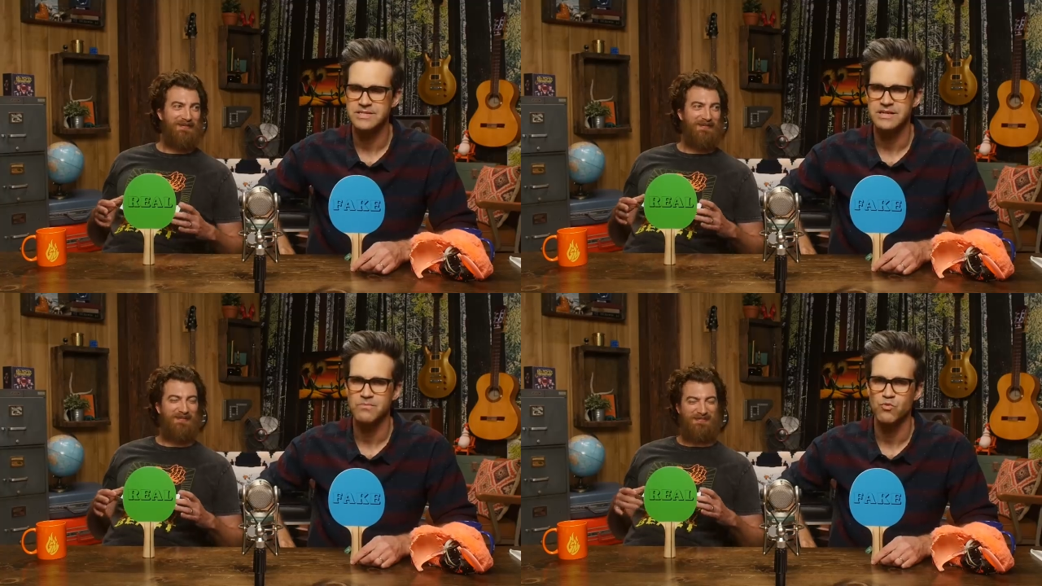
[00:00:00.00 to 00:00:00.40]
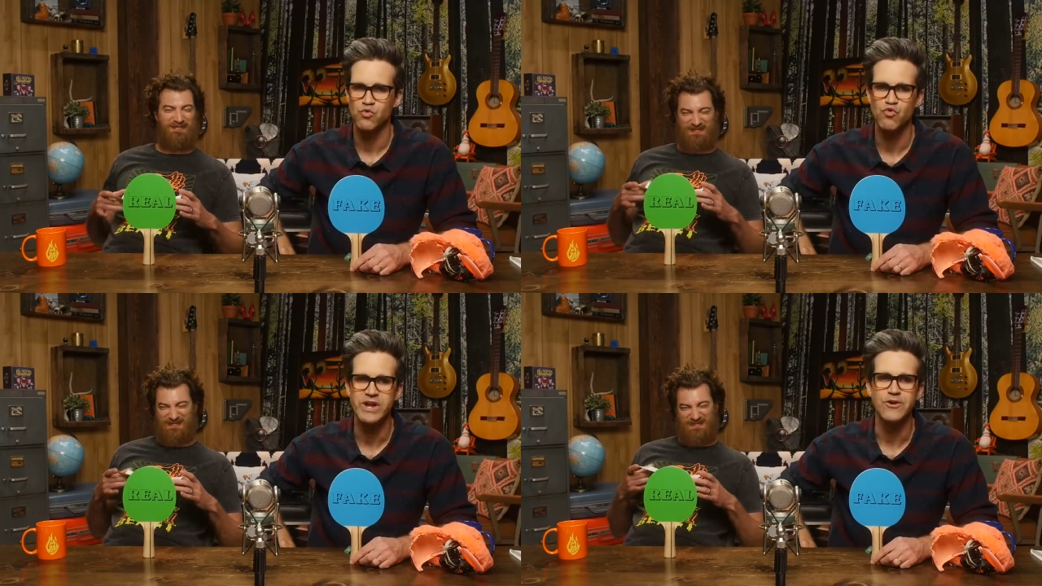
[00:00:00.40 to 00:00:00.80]
Speaker 1: seem
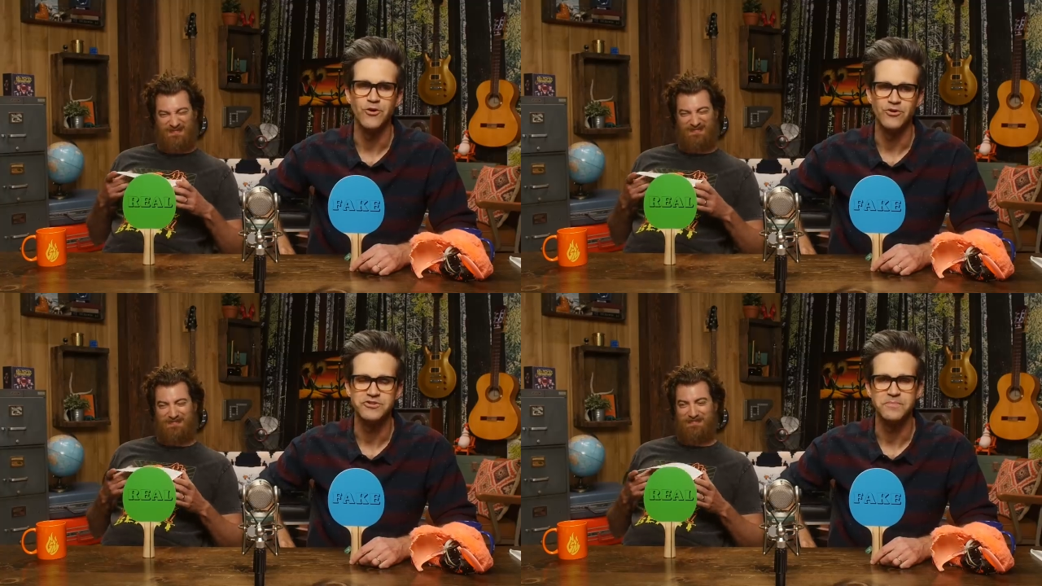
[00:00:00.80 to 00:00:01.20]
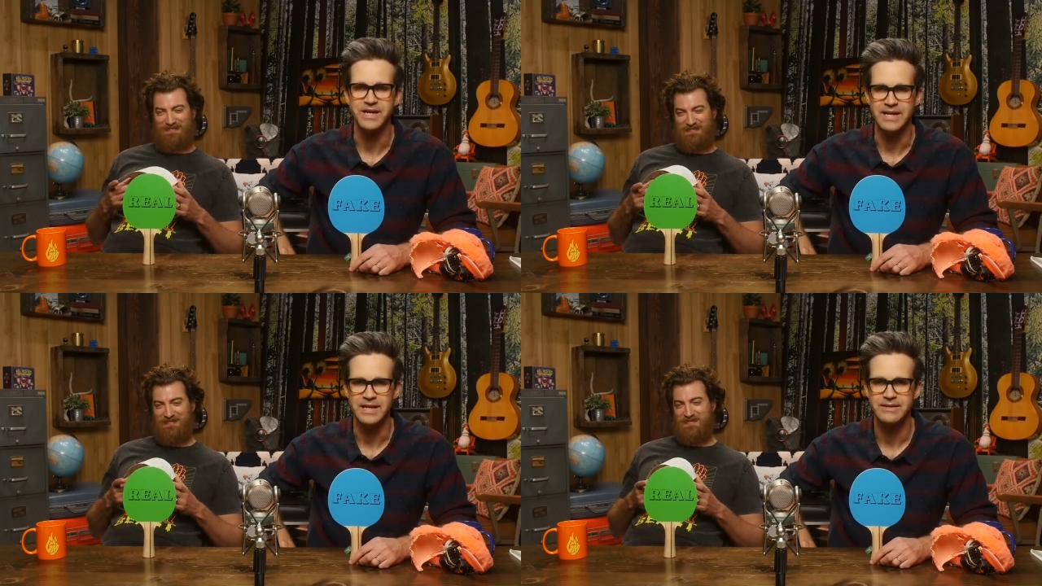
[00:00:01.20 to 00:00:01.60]
real to
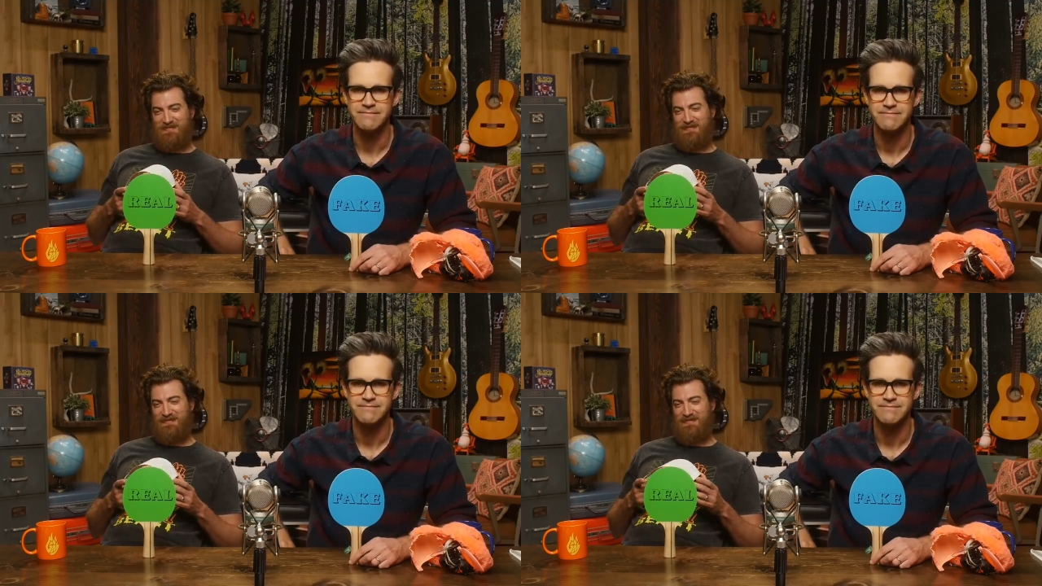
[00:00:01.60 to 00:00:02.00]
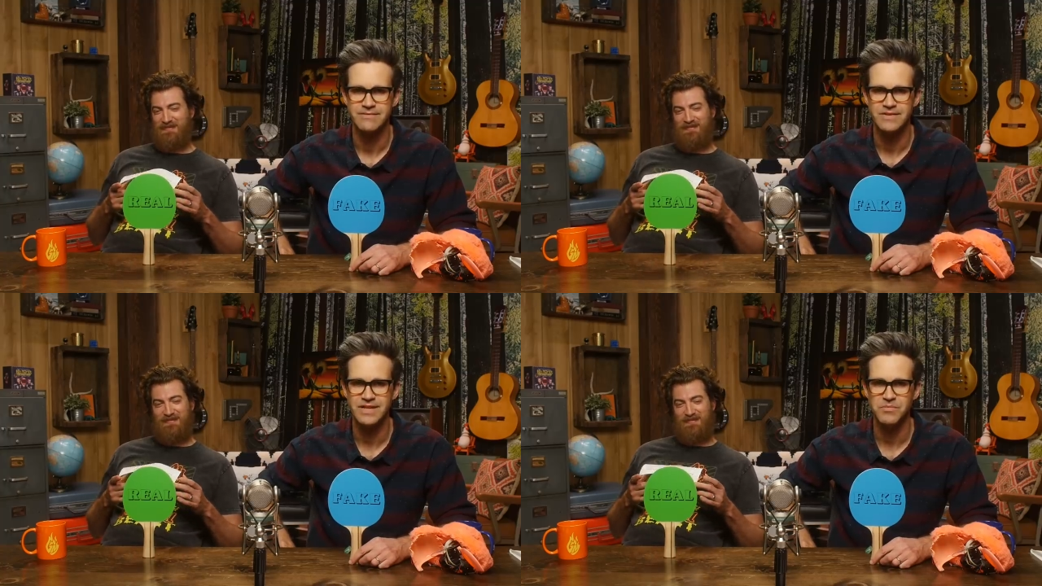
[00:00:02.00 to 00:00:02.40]
me.
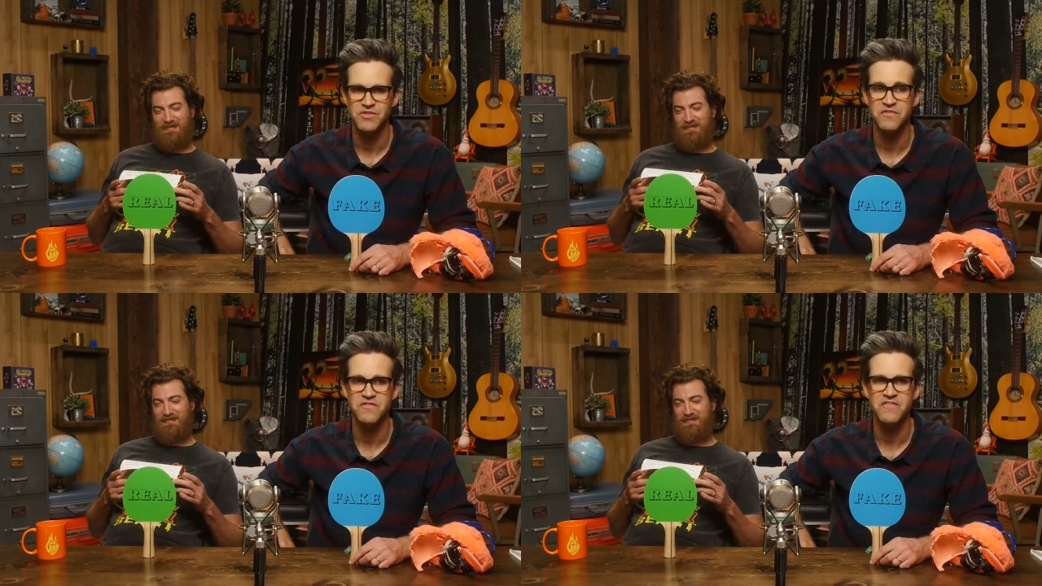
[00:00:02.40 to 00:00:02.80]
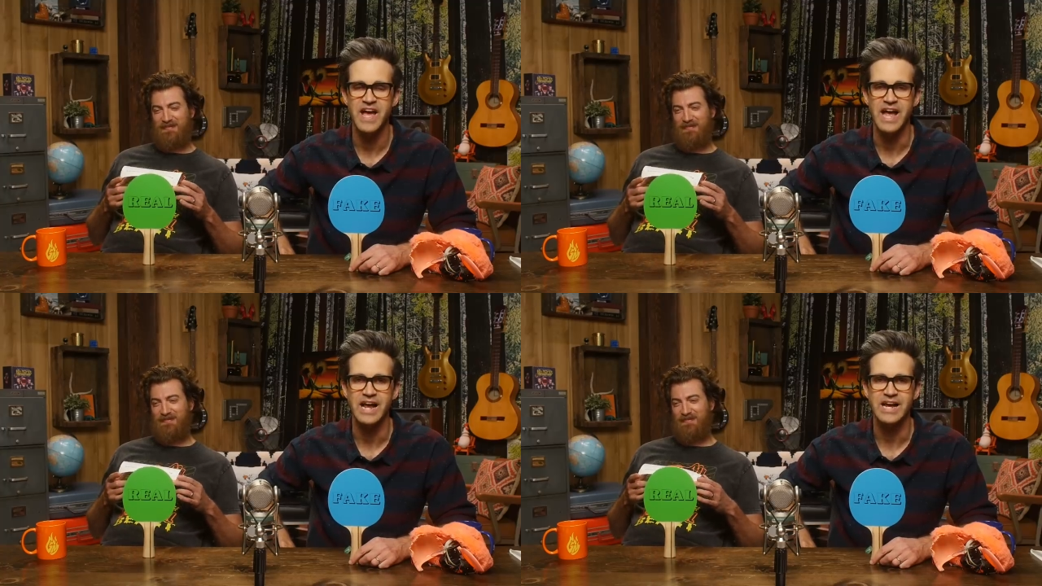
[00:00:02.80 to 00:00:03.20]
seems
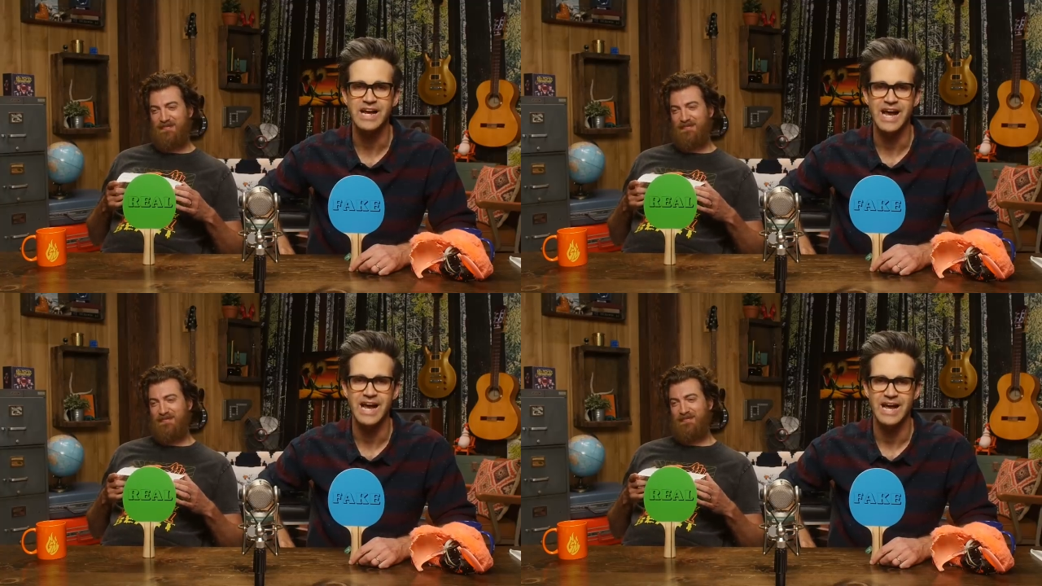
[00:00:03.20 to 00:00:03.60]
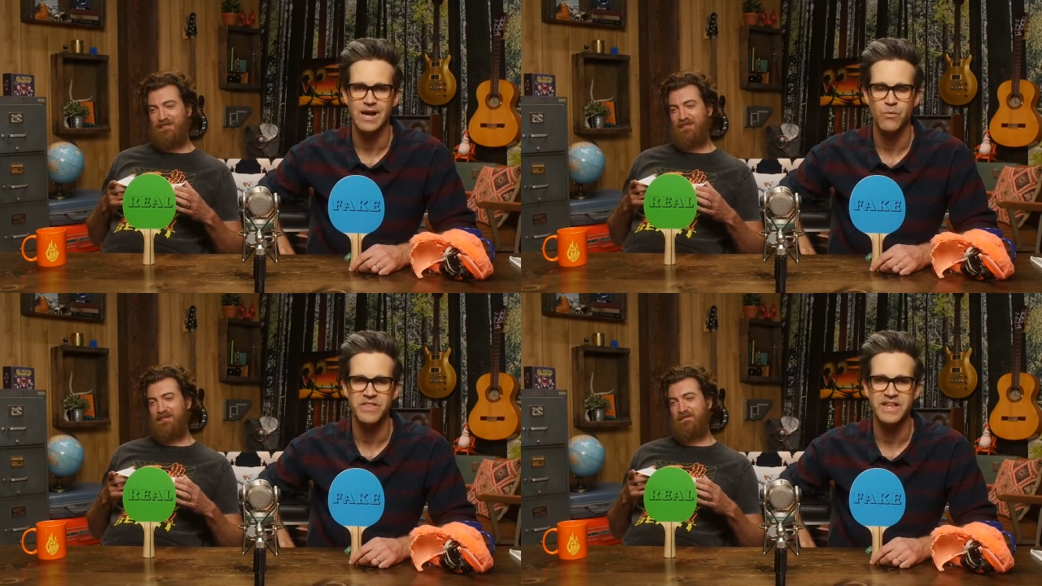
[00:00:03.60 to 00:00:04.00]
fake
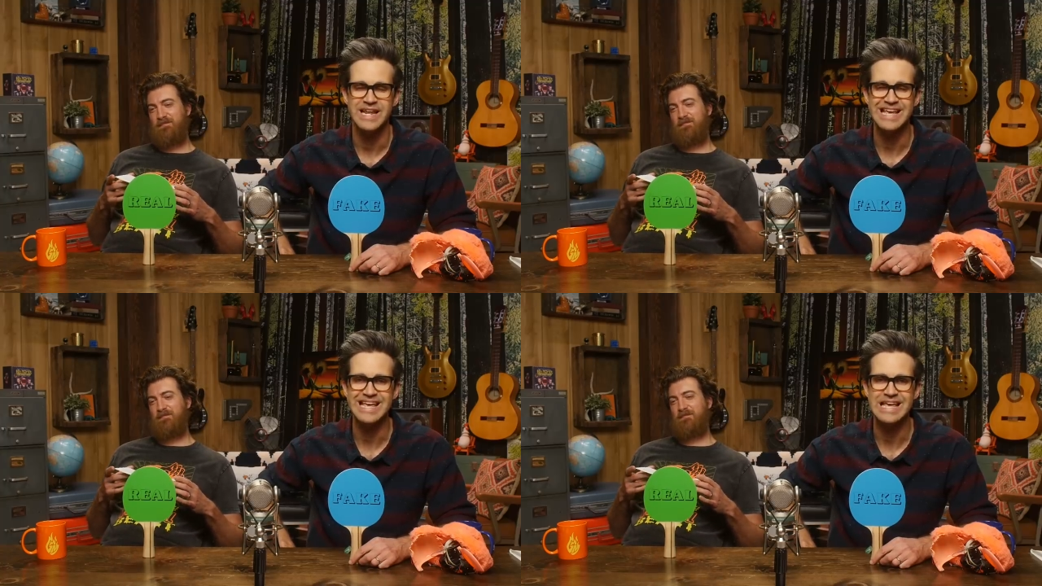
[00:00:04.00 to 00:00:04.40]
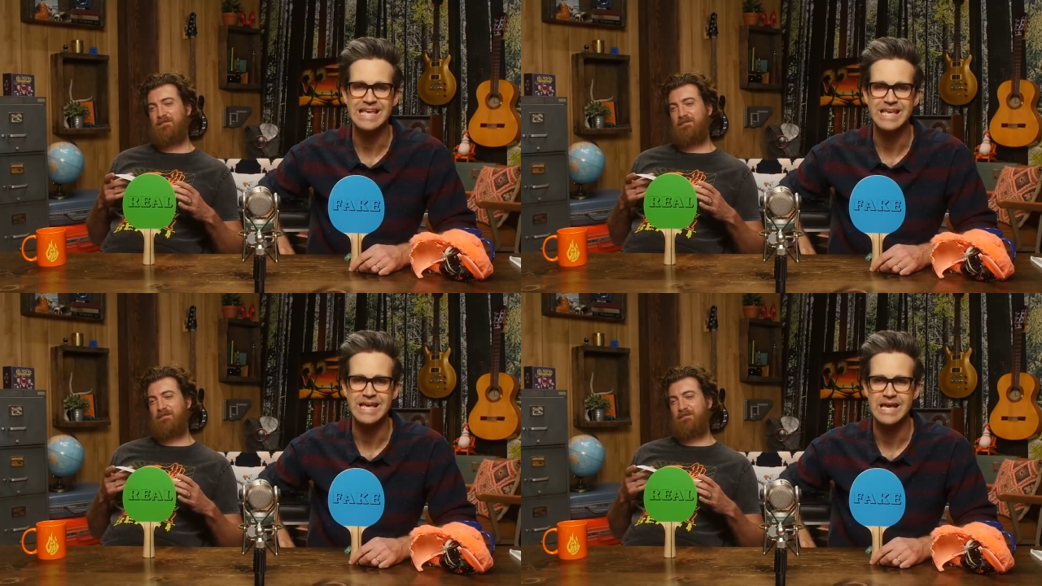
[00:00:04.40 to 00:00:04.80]
with an
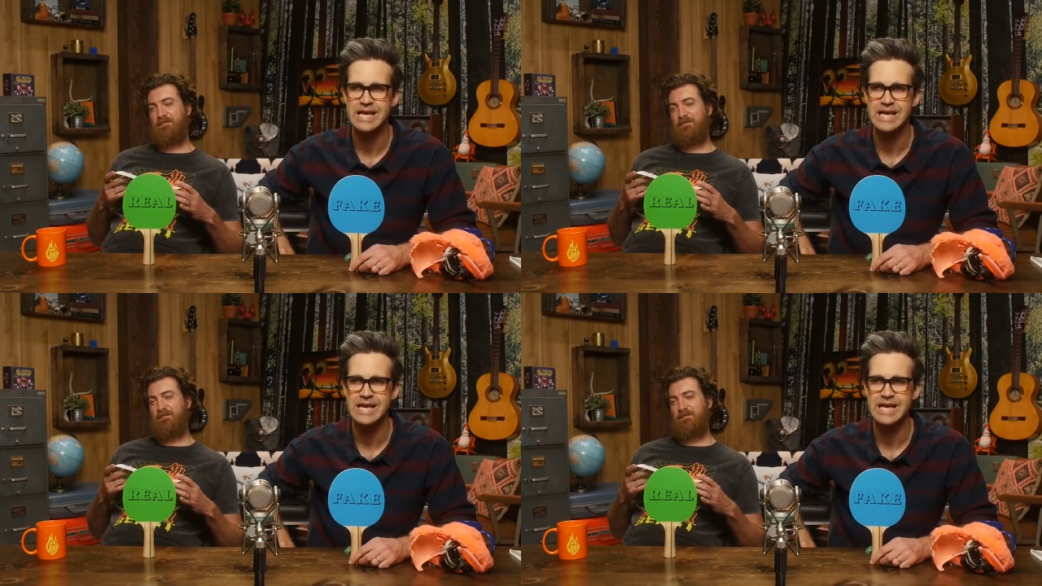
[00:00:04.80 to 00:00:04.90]
E.